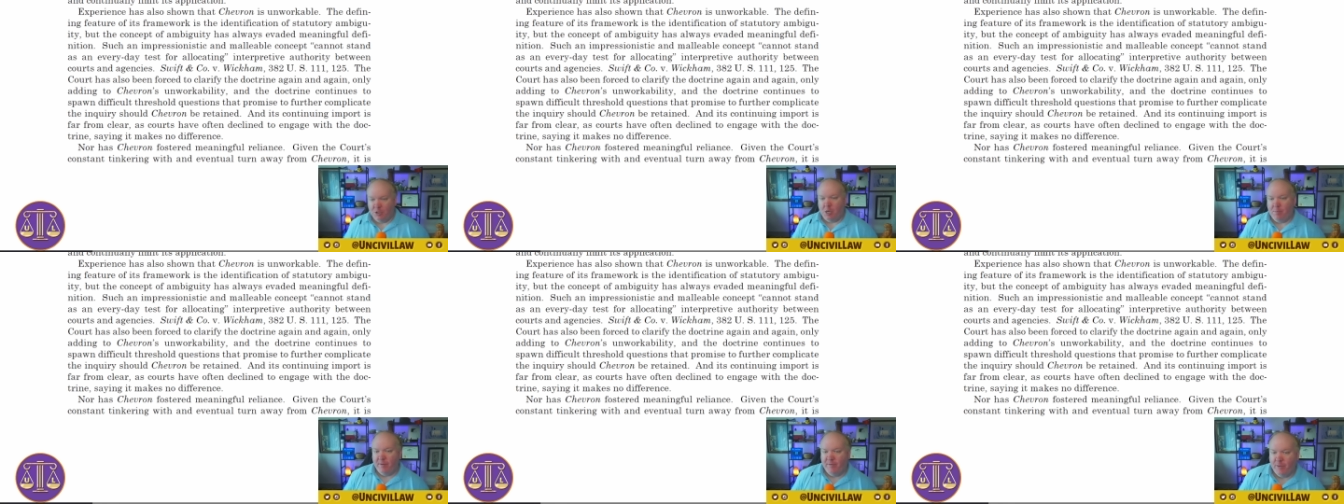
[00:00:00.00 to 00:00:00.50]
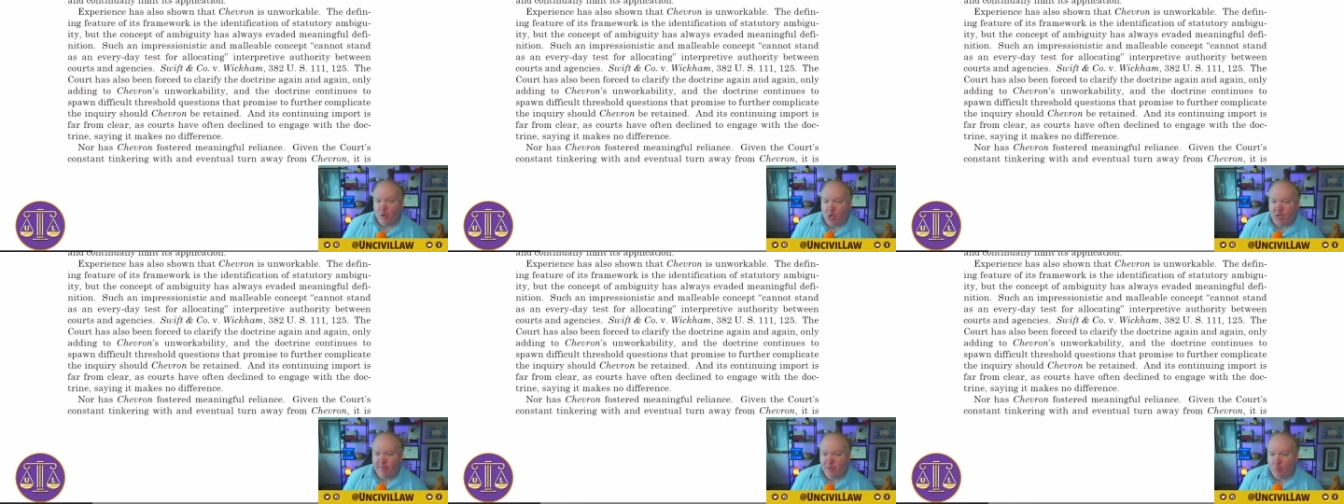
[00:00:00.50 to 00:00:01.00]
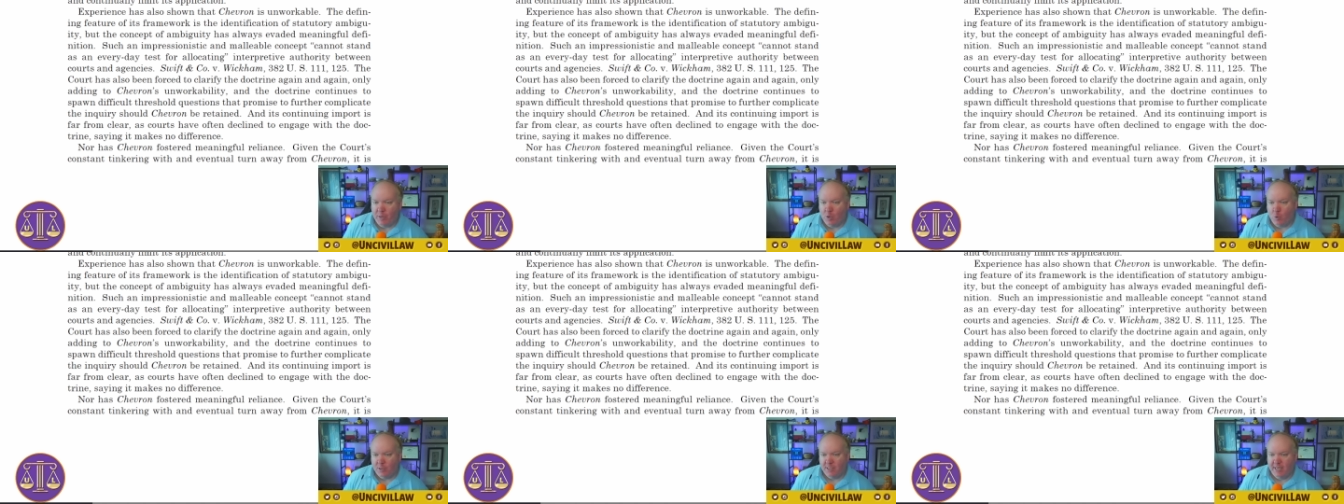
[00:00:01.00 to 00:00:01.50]
interpretive authority between
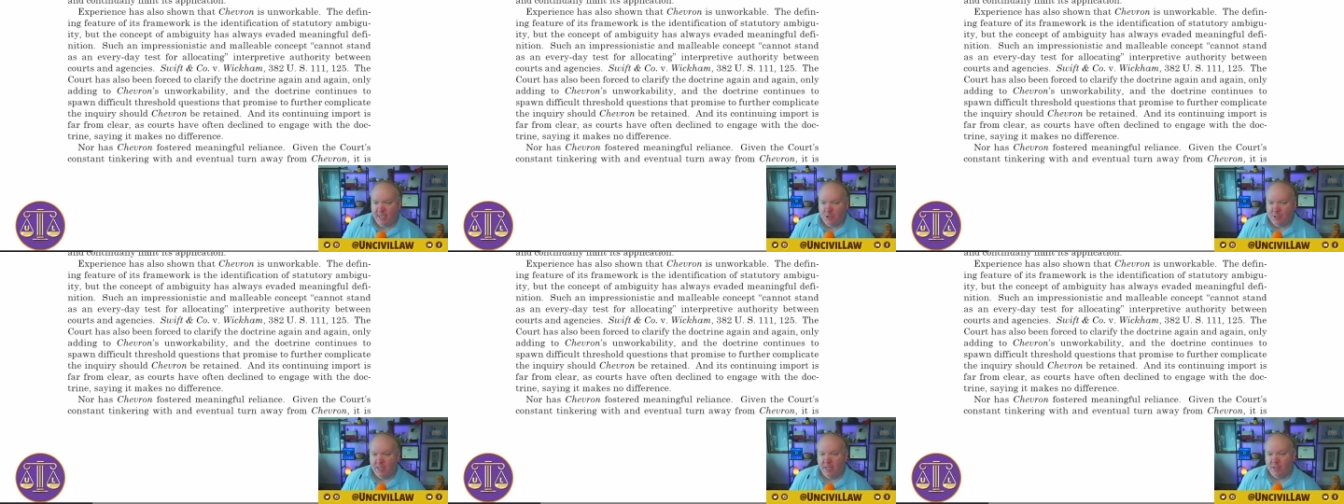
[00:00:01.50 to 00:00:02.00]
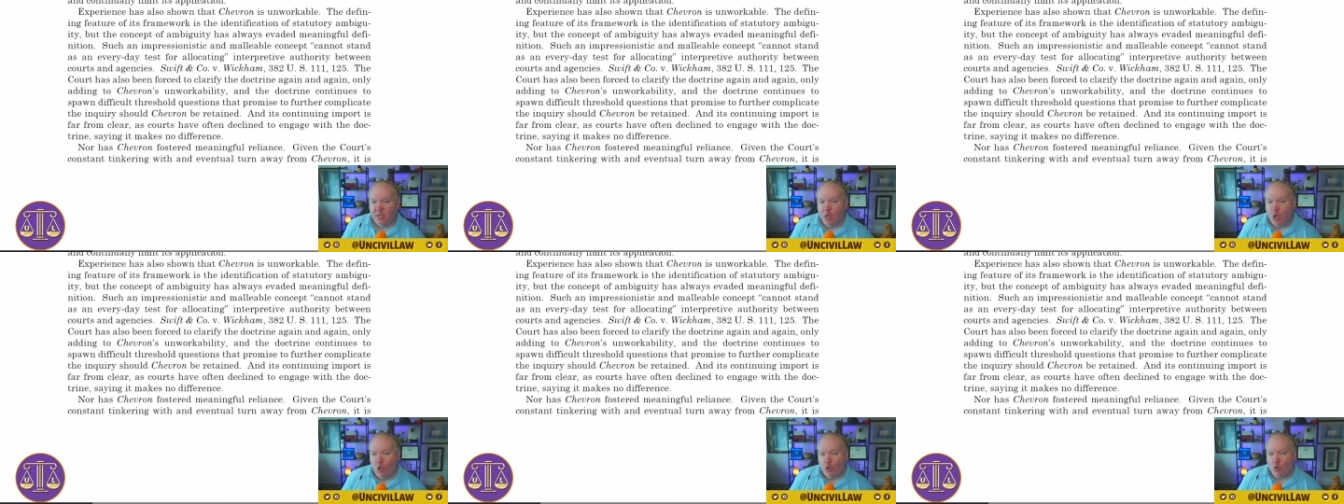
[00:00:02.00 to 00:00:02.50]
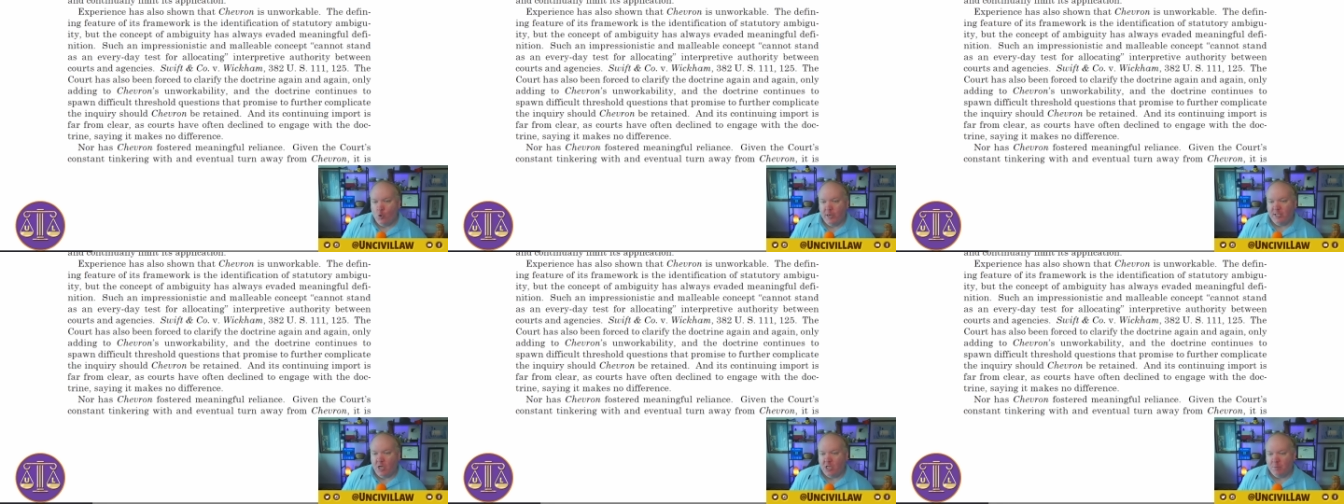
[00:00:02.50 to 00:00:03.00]
courts and agencies. The court
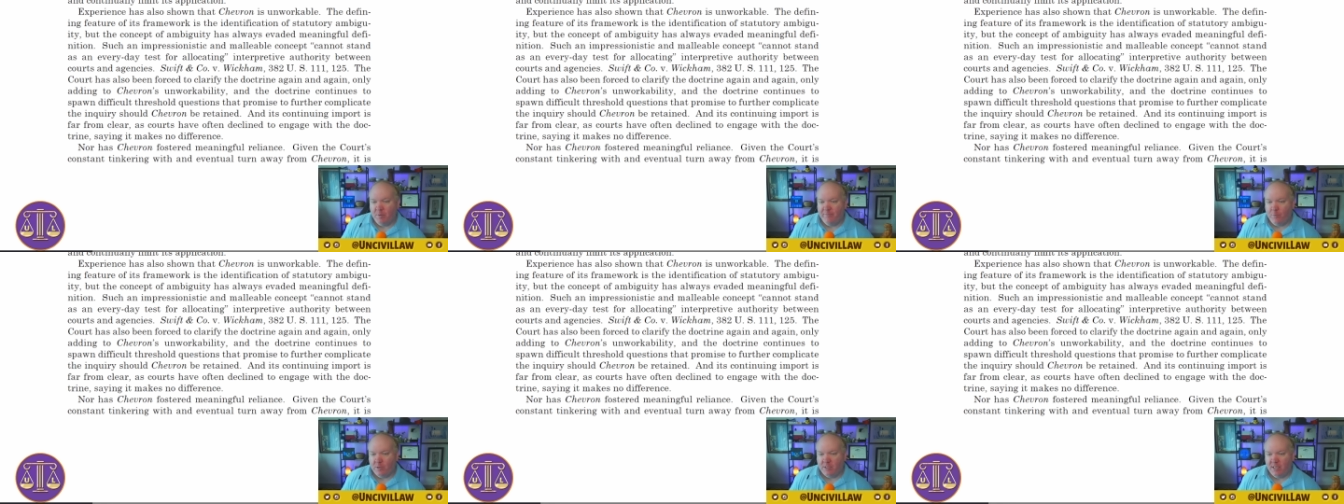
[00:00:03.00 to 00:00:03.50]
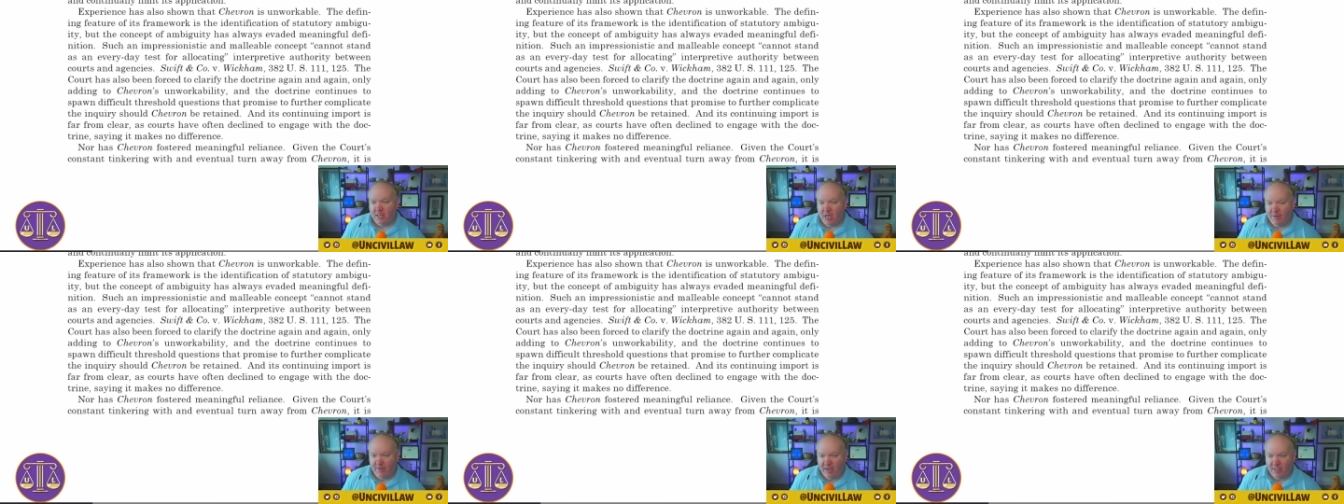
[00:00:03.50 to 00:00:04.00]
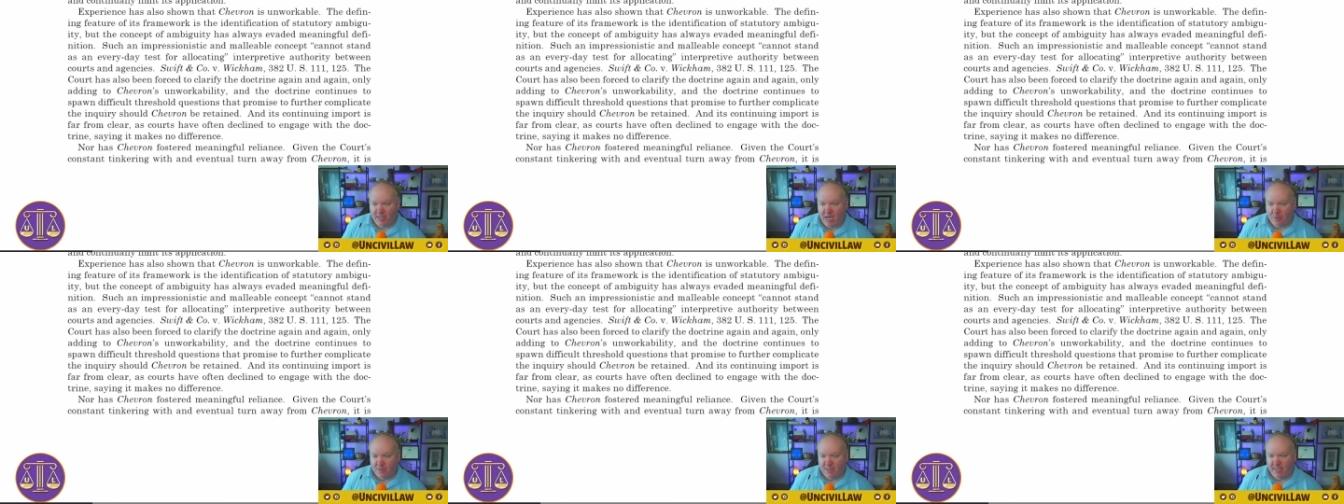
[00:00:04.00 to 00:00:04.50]
has also been forced to clarify the
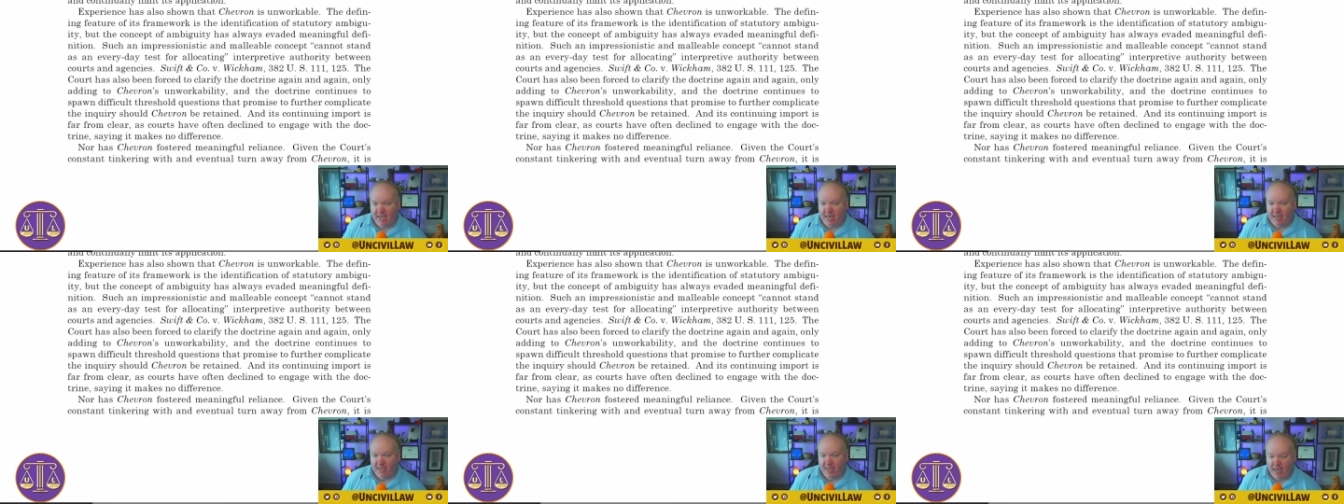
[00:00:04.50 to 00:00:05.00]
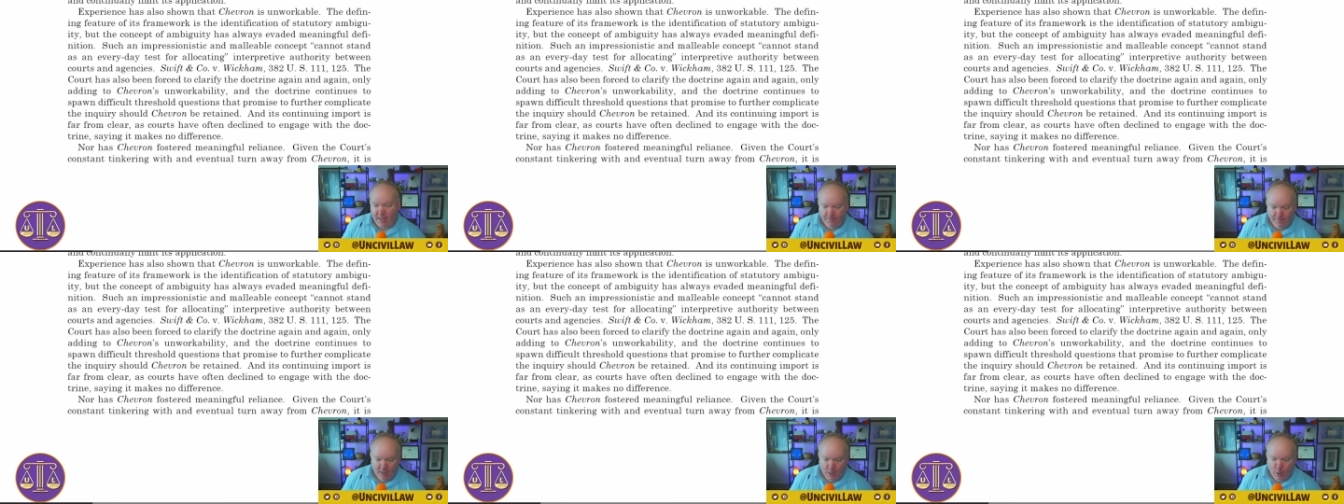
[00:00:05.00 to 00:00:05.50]
doctrines again and again,